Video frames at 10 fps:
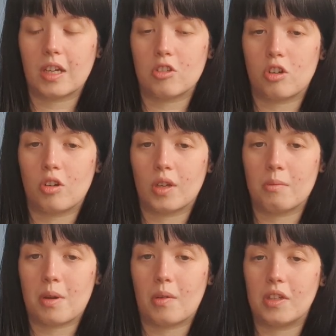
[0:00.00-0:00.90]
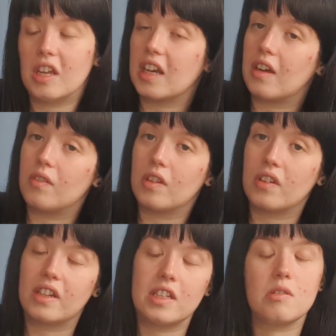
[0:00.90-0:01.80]
talking about, and you can have a
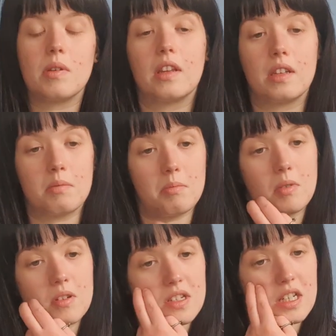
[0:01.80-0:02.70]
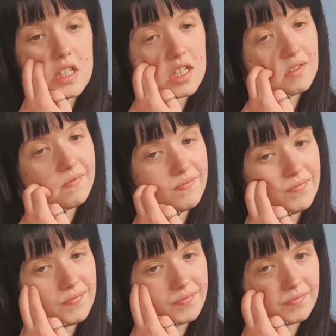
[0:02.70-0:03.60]
look into it a little bit more detail
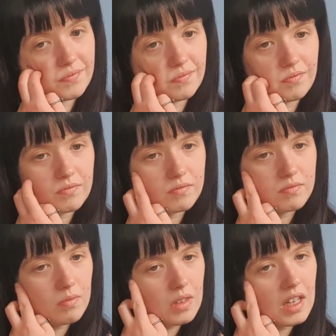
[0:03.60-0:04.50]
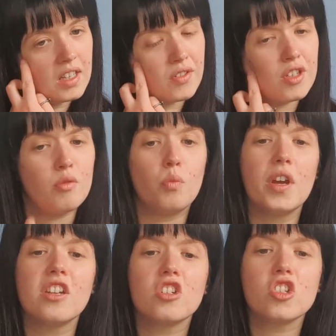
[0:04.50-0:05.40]
if you
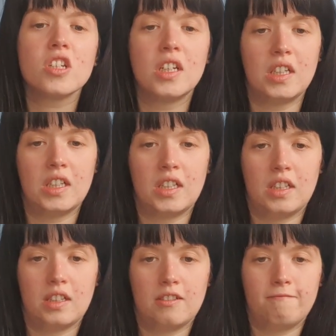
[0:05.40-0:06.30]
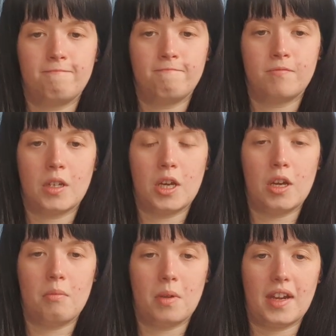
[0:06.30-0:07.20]
wish.
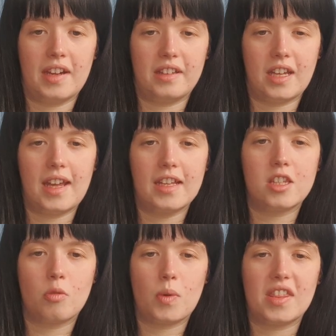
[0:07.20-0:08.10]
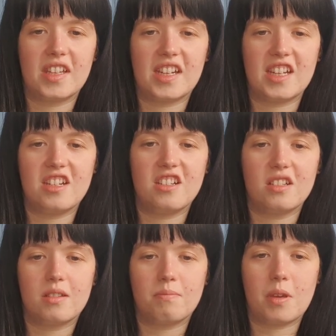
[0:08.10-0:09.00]
It is the way that it
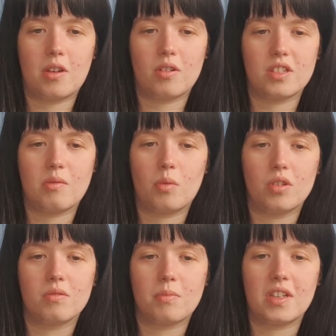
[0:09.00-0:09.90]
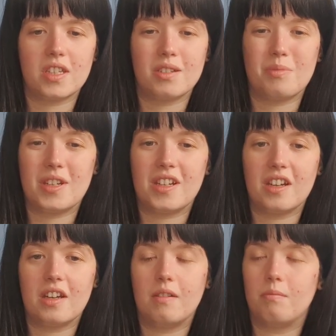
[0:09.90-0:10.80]
is because it was meant to be
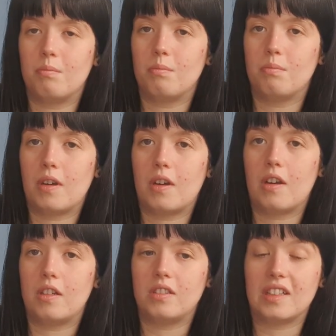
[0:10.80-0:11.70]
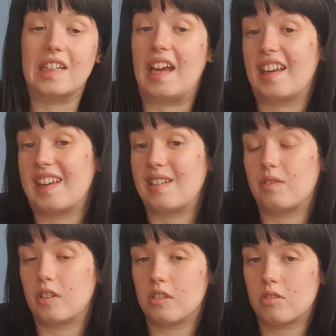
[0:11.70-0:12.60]
a
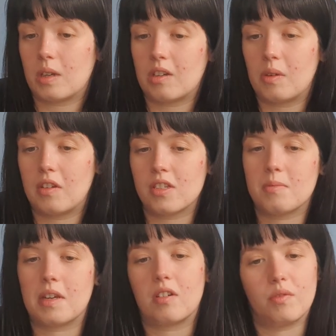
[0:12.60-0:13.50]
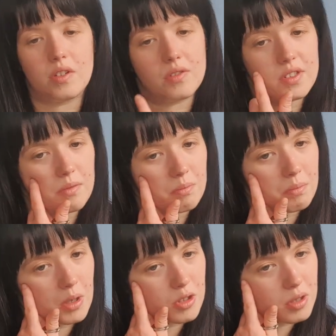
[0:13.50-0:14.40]
leaflet, so I know it looks a bit confusing
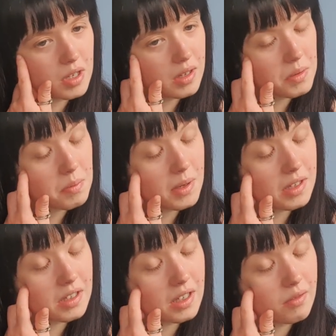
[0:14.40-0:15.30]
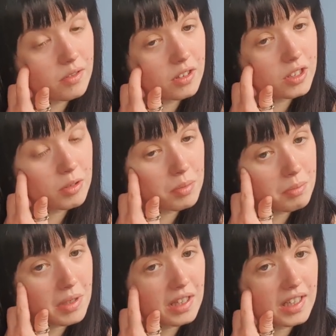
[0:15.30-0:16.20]
because it's meant to get folded up
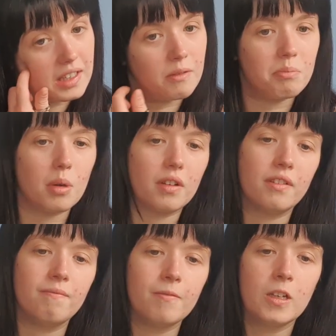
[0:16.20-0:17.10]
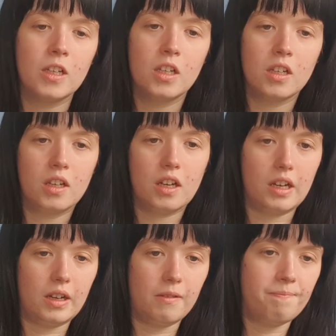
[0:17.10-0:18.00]
and be like a little booklet.
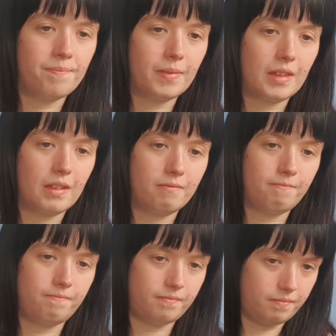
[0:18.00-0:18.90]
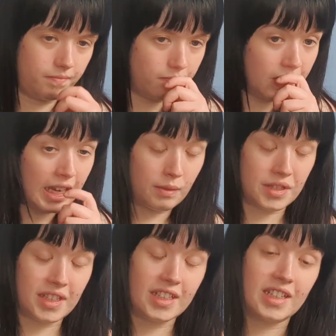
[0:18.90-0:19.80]
Anyway,
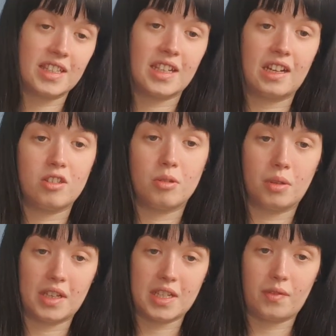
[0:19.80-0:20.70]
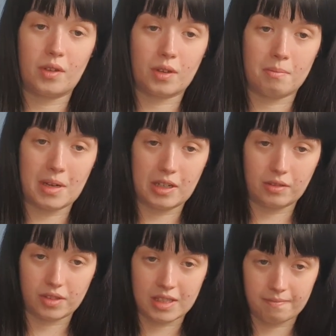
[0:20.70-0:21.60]
so let's get started. So let's have a look at
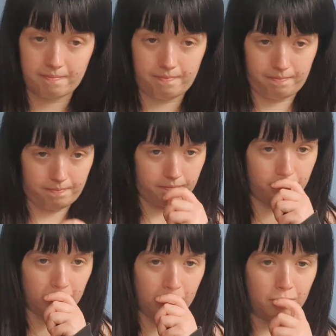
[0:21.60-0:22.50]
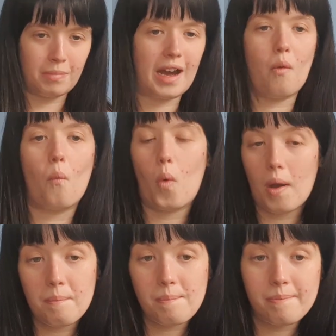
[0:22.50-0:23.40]
meiosis, part
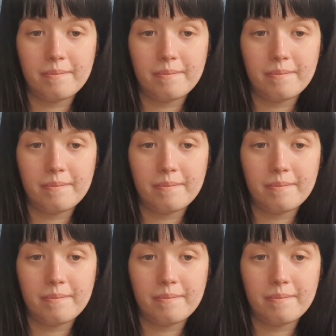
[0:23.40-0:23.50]
1.